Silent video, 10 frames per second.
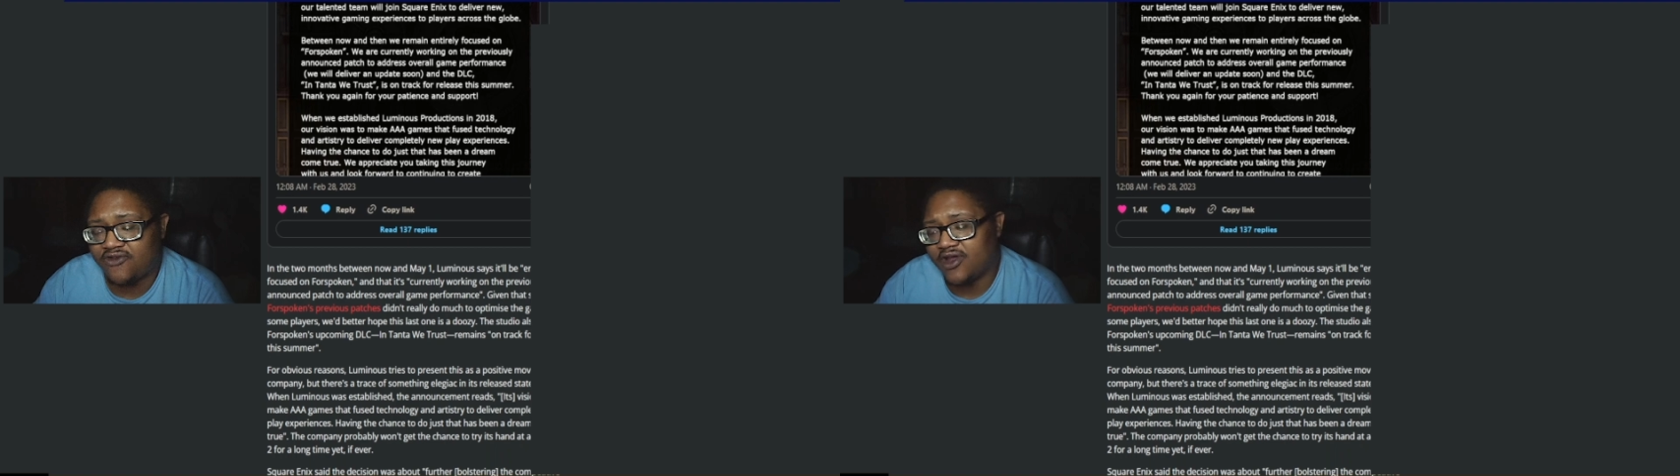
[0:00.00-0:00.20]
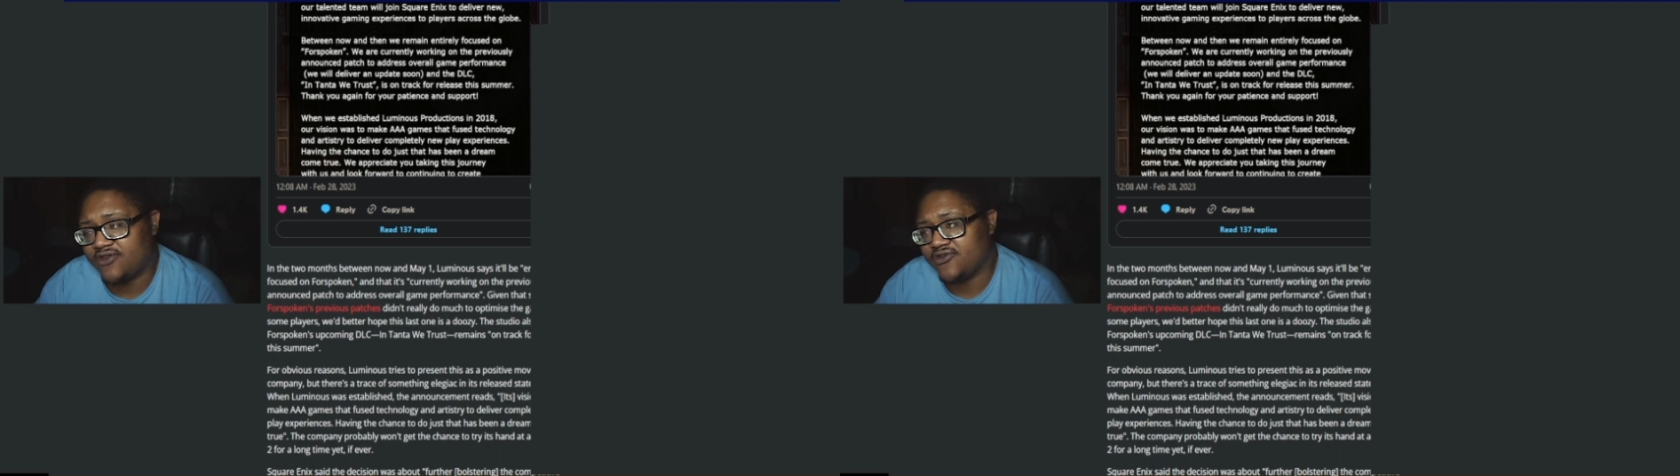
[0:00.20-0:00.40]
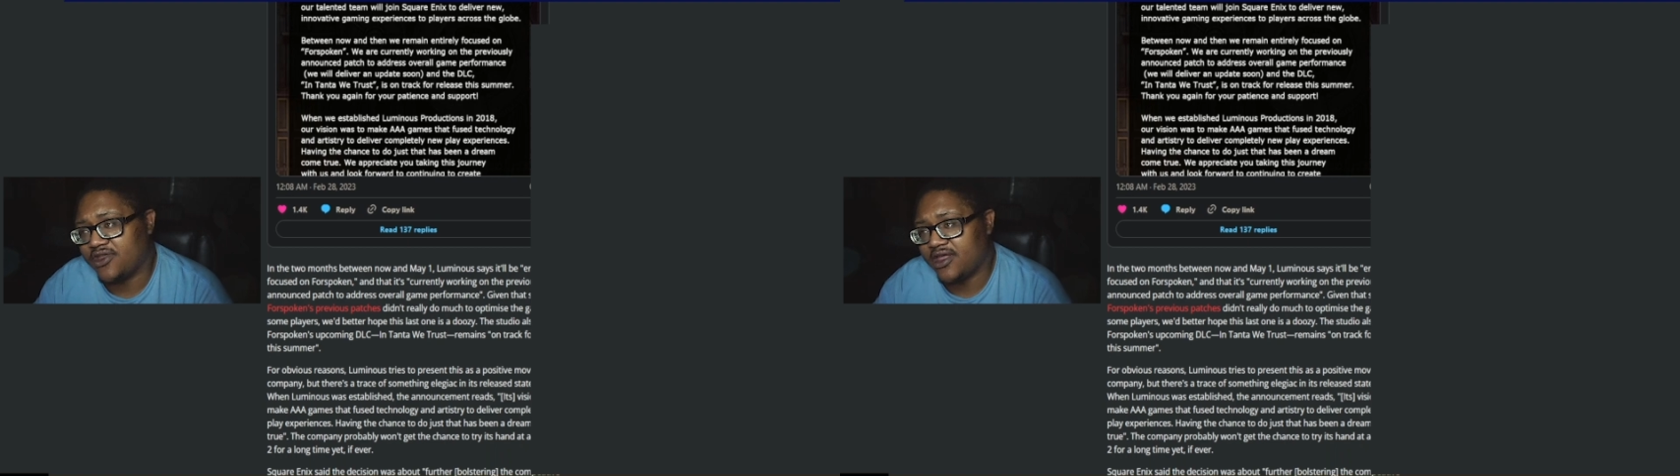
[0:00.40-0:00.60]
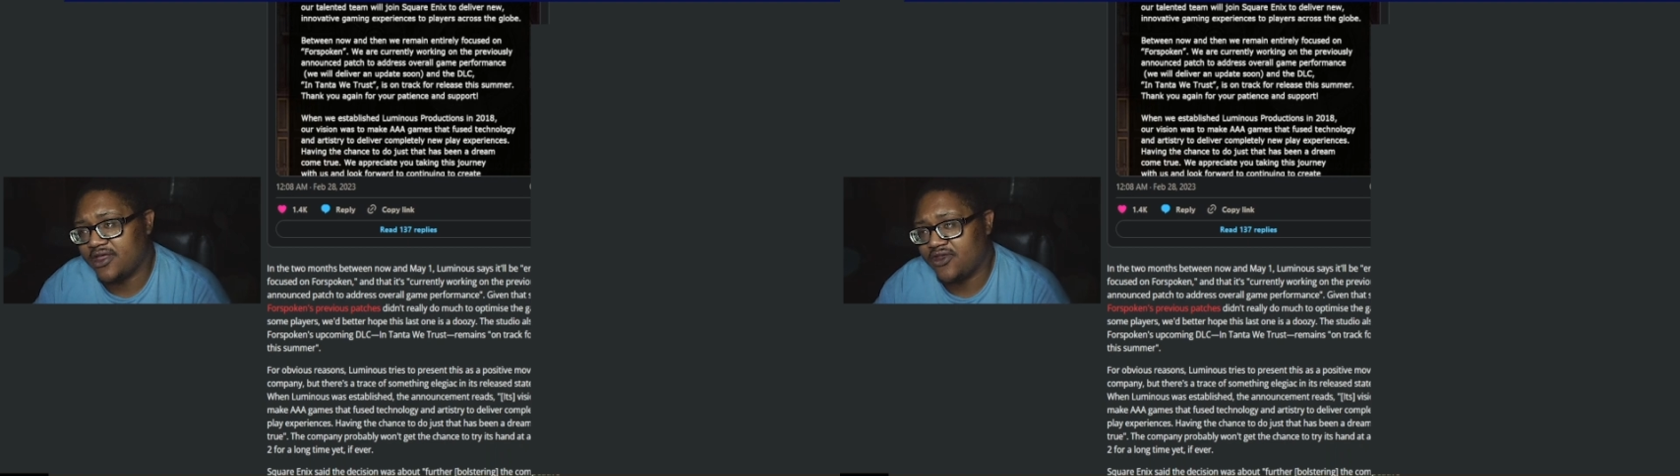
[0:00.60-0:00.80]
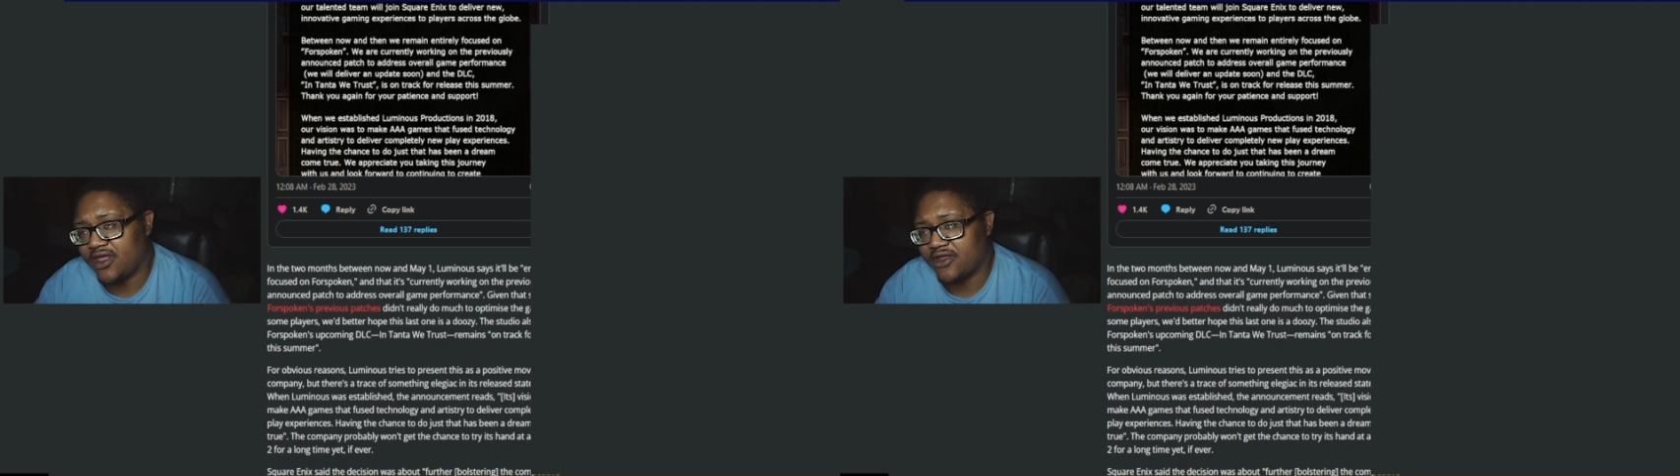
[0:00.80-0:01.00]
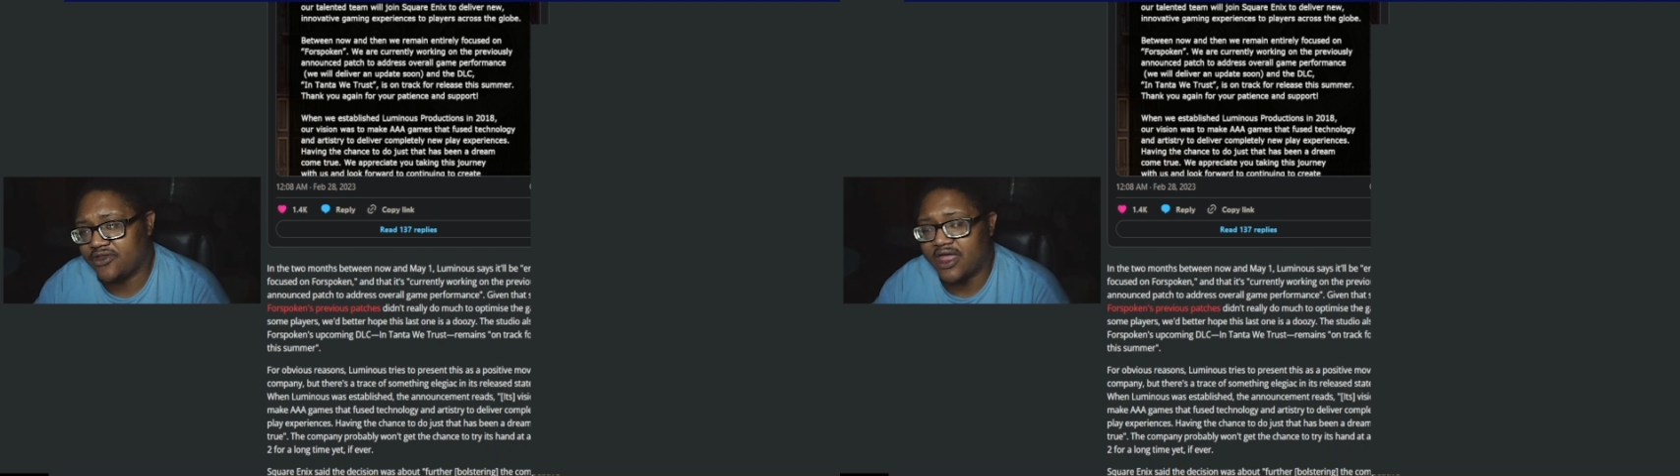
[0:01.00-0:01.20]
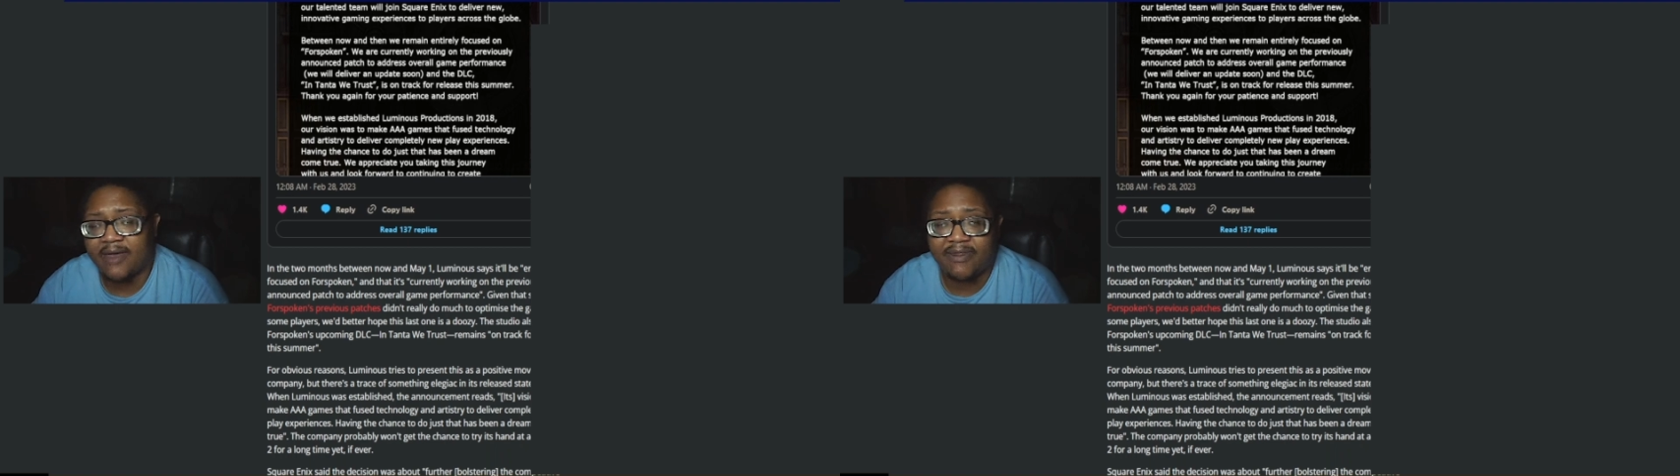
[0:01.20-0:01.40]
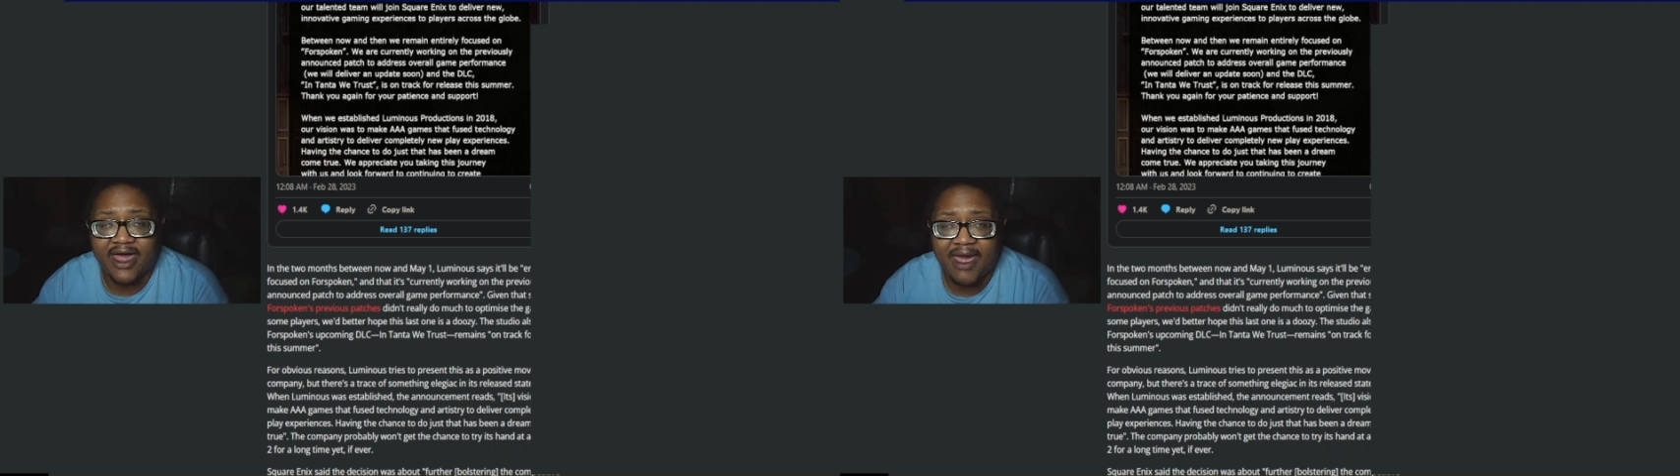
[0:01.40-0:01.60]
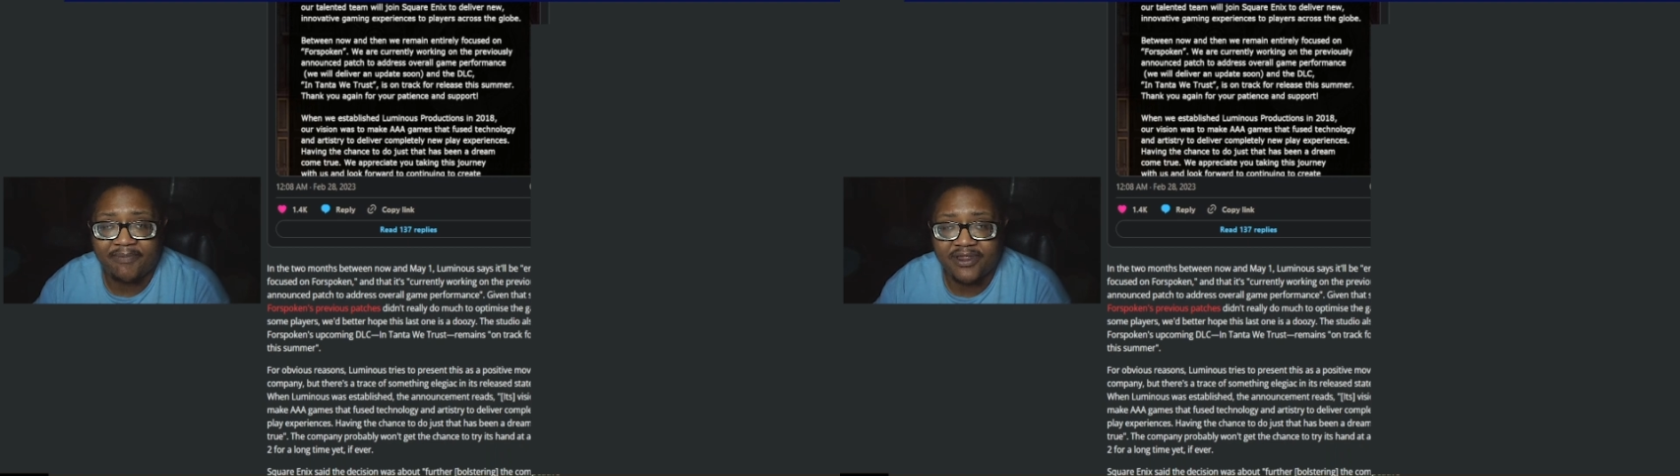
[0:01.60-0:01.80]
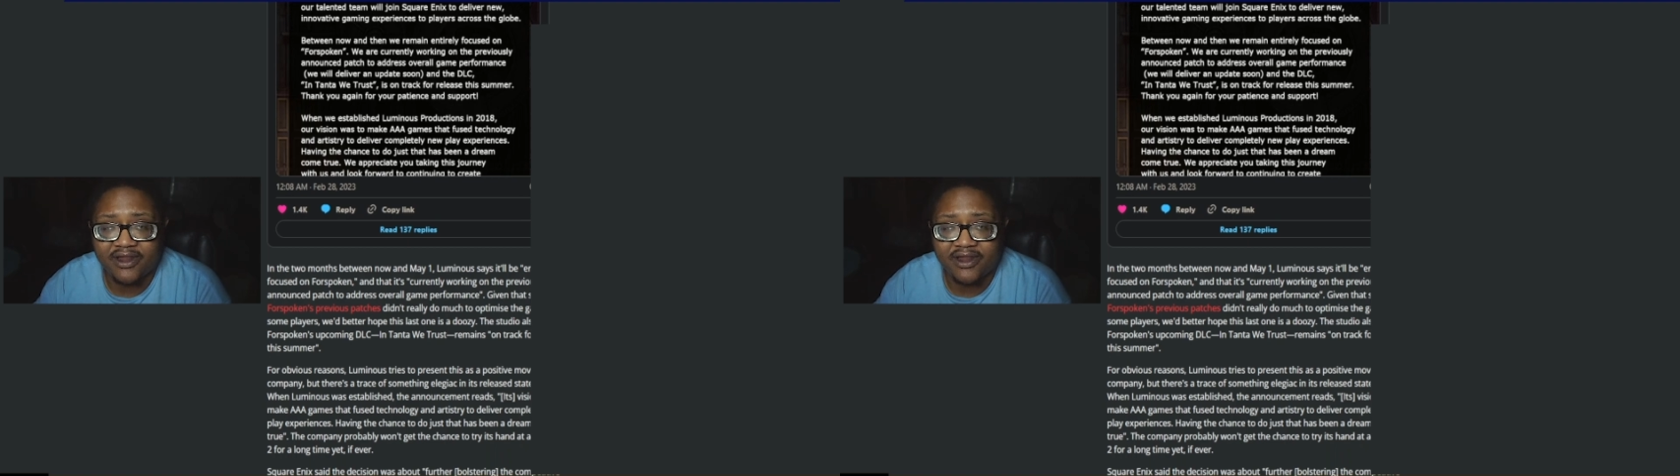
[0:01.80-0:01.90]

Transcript: tragic to have that happen.